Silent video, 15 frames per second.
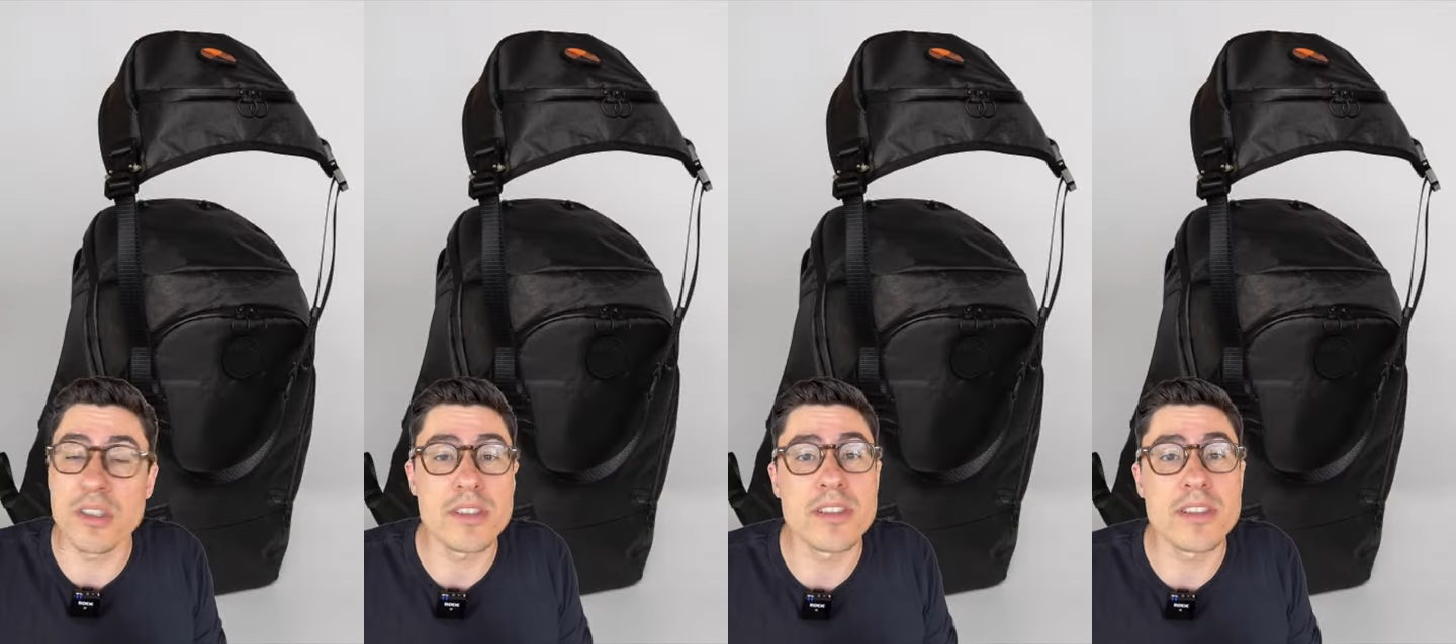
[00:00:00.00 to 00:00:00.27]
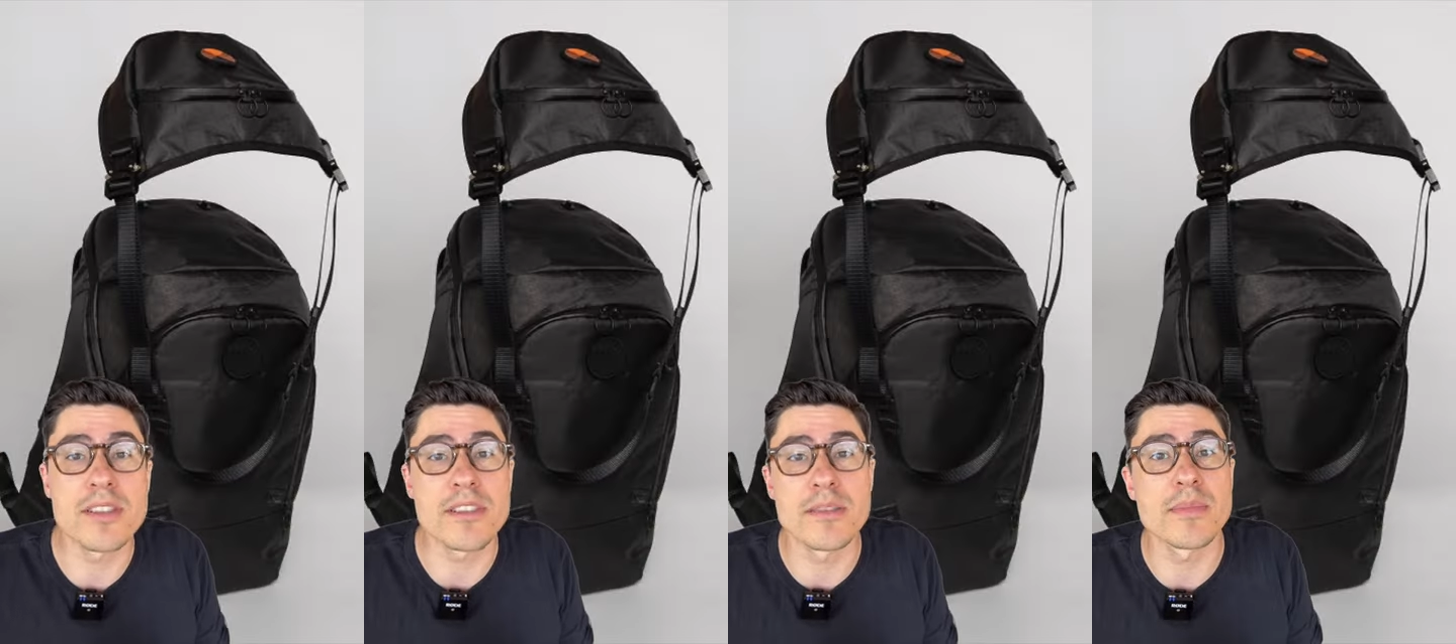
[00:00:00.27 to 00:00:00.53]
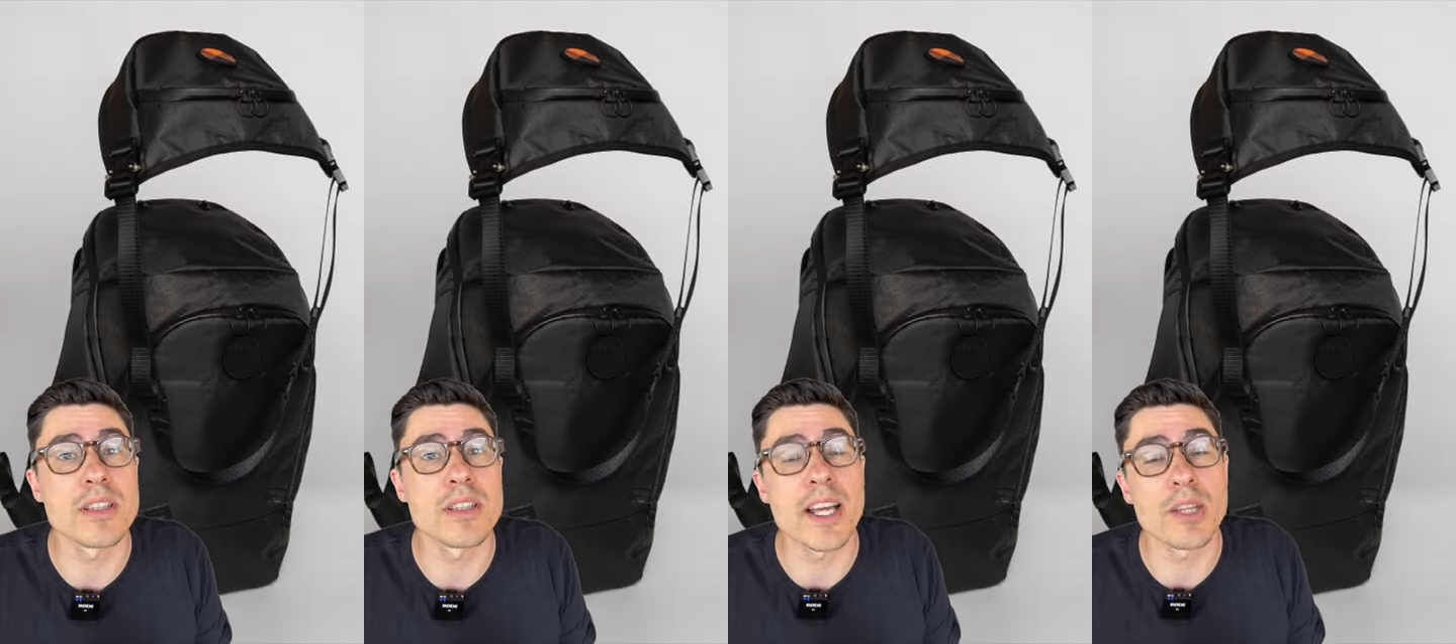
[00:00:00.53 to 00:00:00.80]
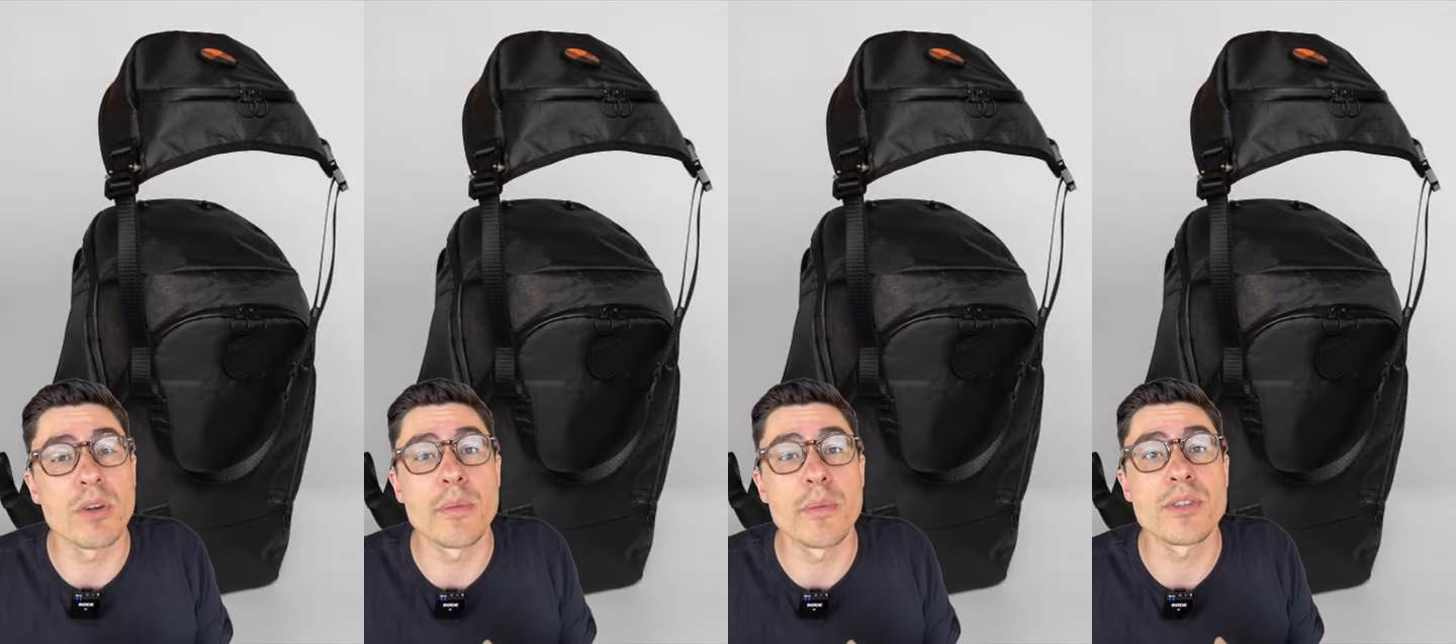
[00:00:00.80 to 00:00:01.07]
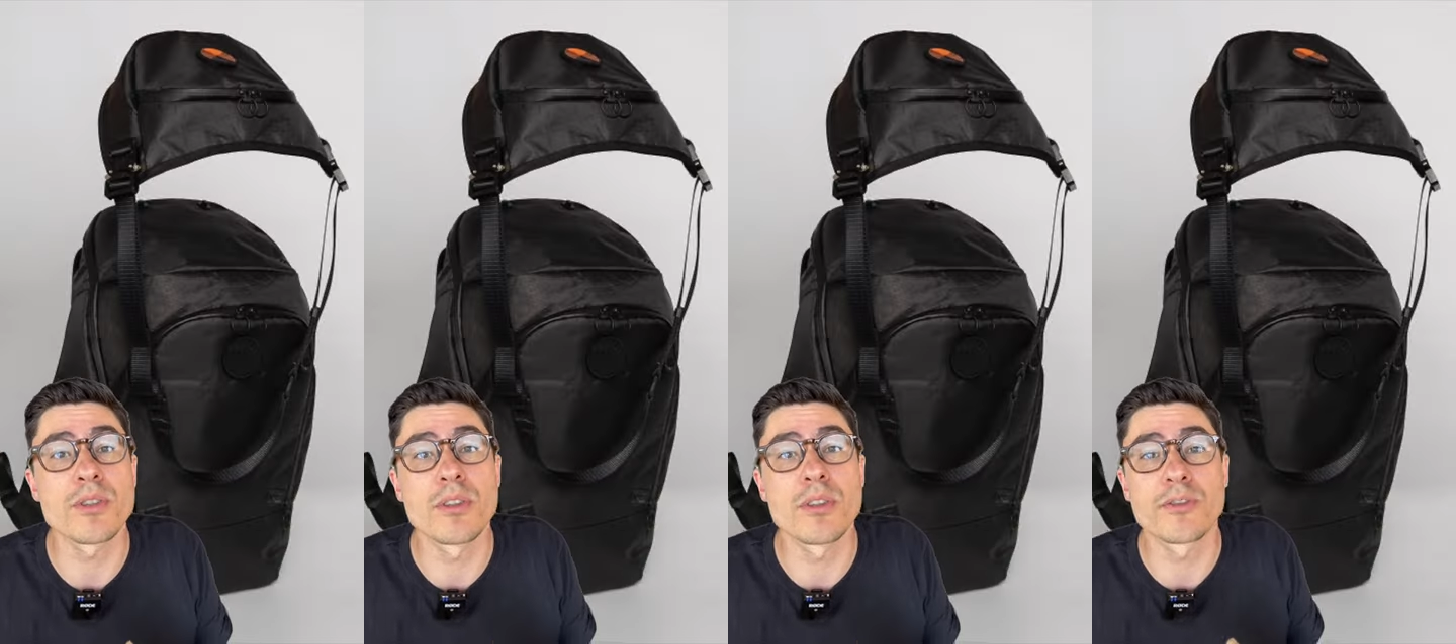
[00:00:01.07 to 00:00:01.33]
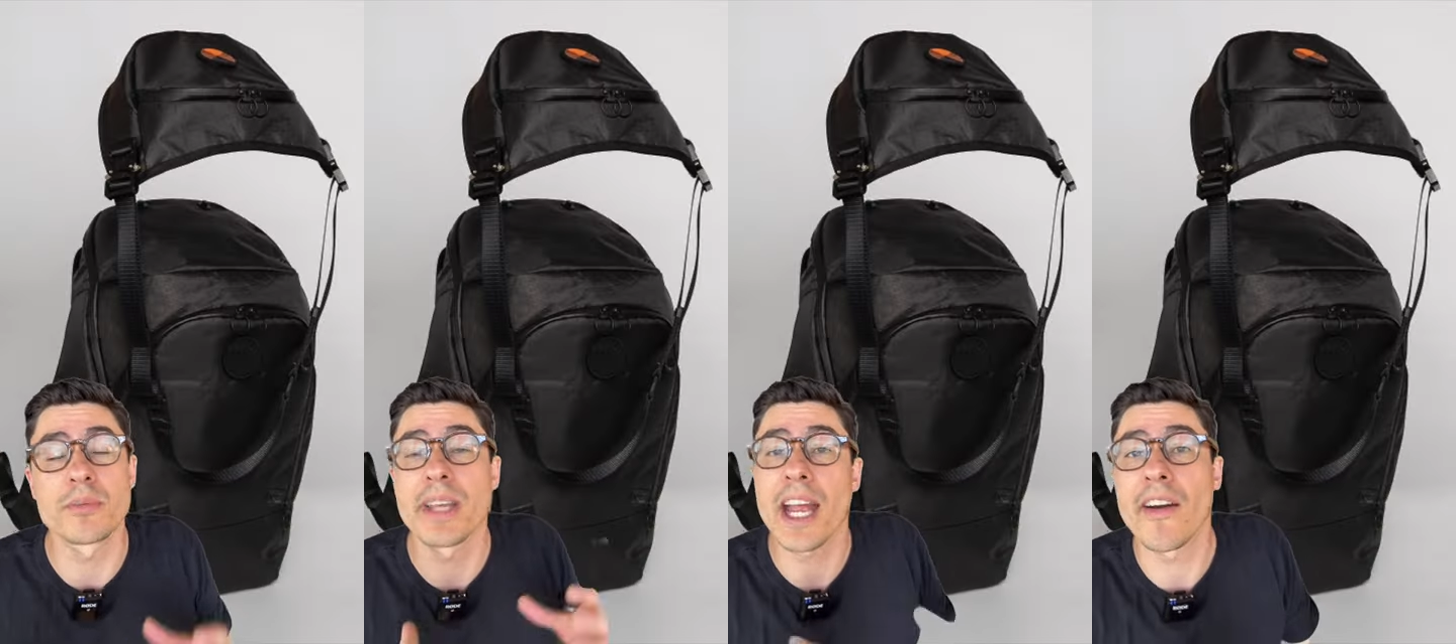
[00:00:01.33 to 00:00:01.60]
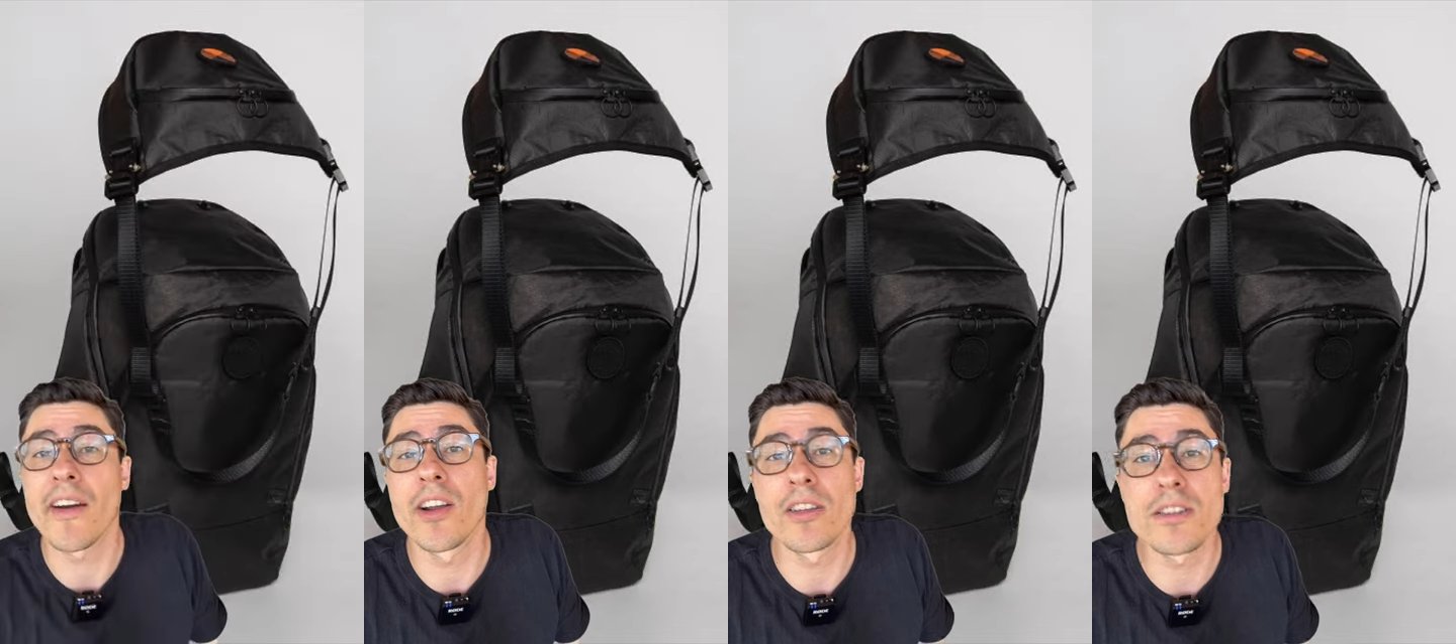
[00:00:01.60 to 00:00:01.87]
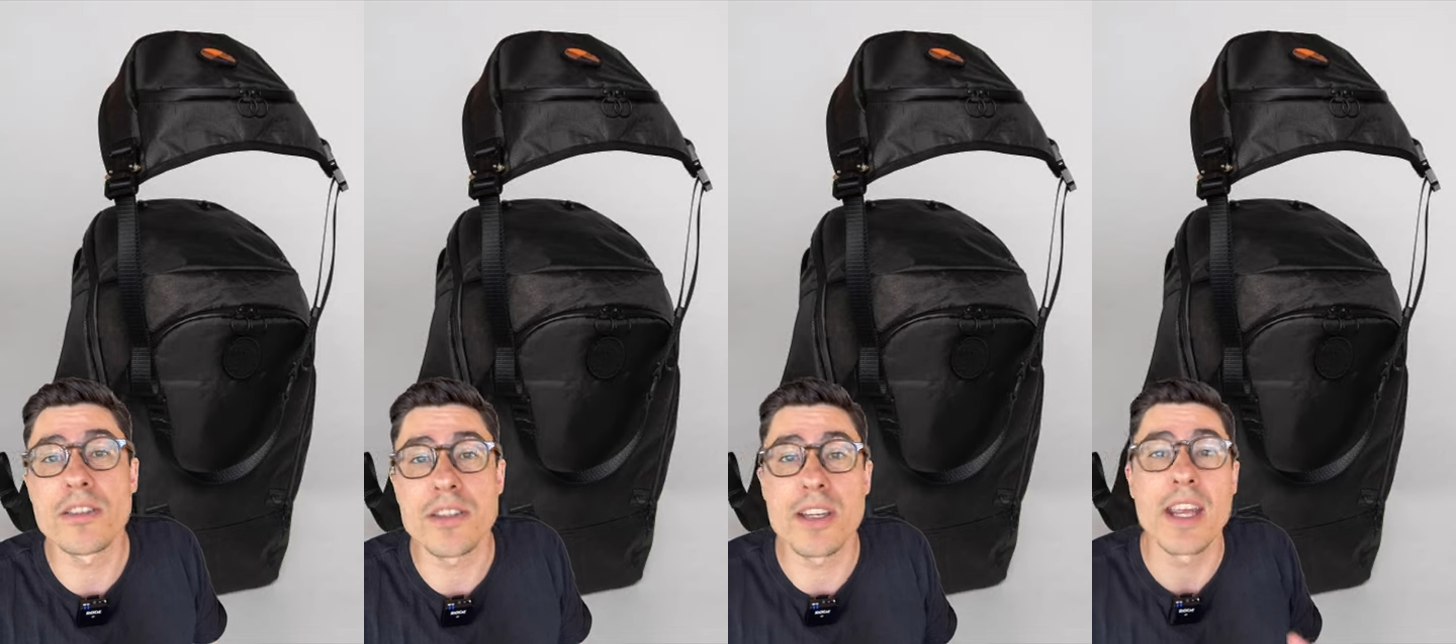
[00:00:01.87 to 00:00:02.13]
systems like the one we saw from
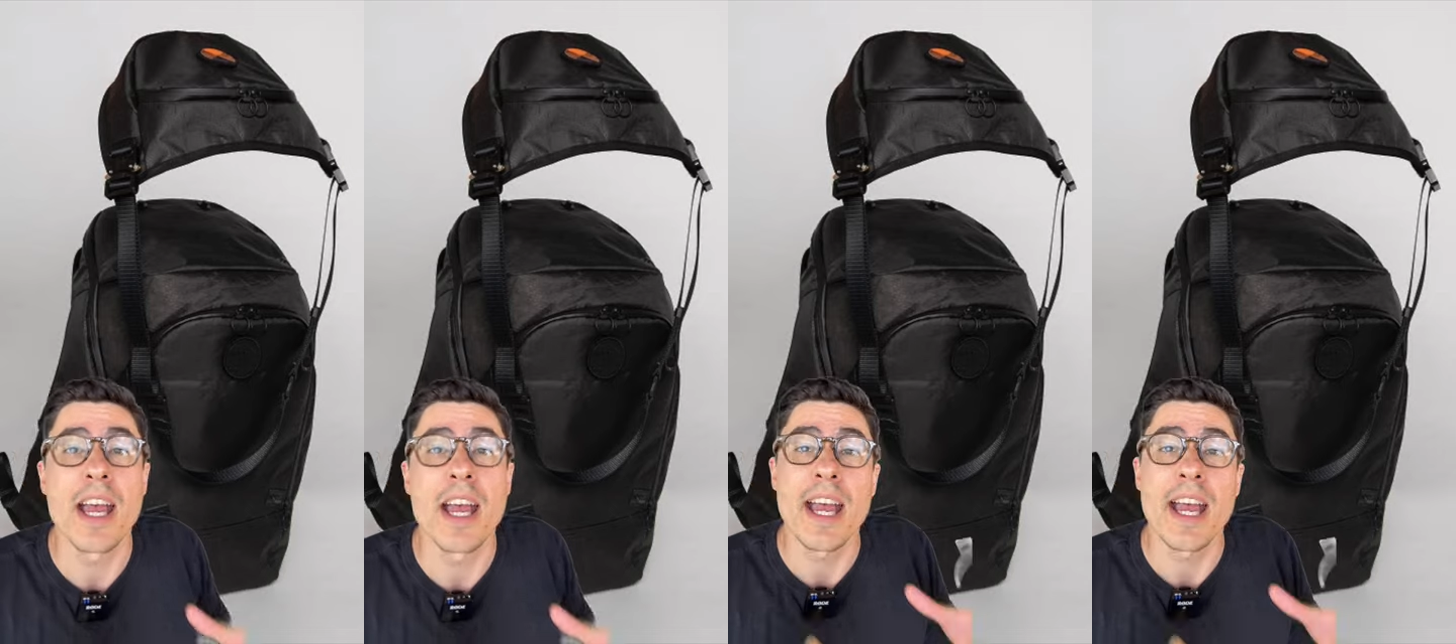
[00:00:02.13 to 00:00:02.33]
Carryology